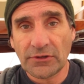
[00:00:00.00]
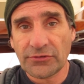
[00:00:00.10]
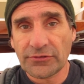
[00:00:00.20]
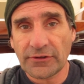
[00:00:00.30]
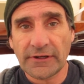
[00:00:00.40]

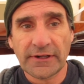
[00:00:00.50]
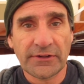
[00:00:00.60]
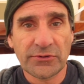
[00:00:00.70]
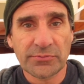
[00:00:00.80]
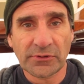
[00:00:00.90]
start on a
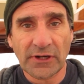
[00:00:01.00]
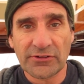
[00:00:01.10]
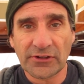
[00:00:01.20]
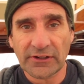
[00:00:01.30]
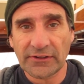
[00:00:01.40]
new
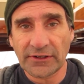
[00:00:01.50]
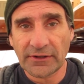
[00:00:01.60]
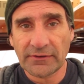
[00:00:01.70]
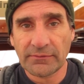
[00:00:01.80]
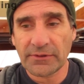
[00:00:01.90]
project
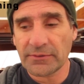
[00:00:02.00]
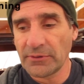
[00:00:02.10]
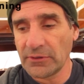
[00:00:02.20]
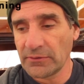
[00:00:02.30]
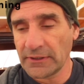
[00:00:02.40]
here with the
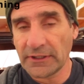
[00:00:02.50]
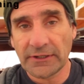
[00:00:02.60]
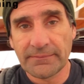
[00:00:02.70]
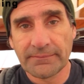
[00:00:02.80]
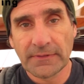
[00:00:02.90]
boat.
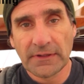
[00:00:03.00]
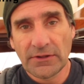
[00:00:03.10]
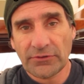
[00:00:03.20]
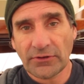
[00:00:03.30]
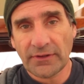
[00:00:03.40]
Um,
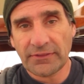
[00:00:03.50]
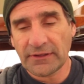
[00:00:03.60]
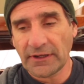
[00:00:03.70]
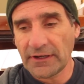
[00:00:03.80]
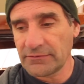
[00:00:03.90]
so I
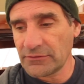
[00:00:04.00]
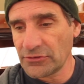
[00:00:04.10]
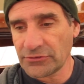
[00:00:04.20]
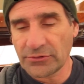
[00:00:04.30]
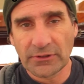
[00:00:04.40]
think I
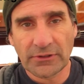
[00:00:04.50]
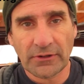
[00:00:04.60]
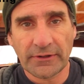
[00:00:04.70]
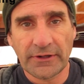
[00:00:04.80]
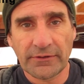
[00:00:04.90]
just do a
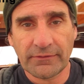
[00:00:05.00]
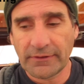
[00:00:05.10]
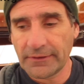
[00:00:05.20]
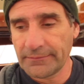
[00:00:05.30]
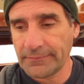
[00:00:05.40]
little inter,
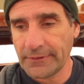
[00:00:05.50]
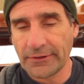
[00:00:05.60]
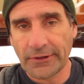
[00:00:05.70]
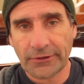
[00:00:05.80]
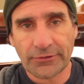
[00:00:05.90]
uh,
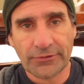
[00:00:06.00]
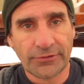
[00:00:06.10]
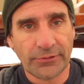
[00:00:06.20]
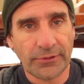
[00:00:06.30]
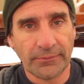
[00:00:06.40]
introduction
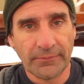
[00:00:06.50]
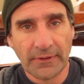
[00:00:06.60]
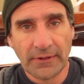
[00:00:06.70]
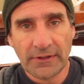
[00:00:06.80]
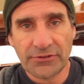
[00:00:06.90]
to it.
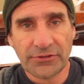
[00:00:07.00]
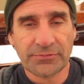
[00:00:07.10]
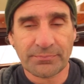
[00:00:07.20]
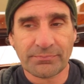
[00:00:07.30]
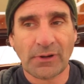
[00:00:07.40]
This
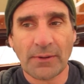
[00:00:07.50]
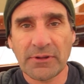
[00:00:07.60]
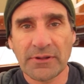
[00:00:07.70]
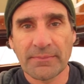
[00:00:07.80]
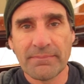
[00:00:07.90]
is
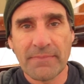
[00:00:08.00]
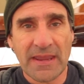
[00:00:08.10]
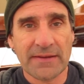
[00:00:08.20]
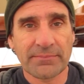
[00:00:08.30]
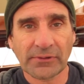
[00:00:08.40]
probably the
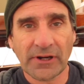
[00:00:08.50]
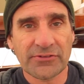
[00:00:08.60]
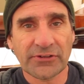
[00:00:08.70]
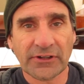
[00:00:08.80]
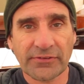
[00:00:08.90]
main
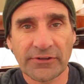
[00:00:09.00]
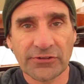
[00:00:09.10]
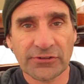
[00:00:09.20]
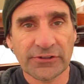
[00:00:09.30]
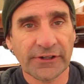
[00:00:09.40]
project for
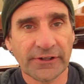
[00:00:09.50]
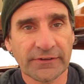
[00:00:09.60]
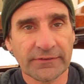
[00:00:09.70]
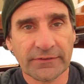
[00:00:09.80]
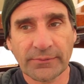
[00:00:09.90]
this year,
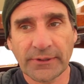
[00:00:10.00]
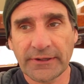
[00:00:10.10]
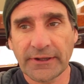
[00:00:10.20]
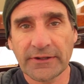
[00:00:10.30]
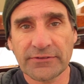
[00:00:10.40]

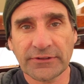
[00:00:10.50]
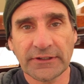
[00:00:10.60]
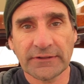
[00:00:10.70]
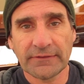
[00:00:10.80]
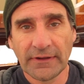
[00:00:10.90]

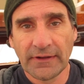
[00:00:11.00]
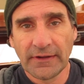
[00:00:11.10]
2019.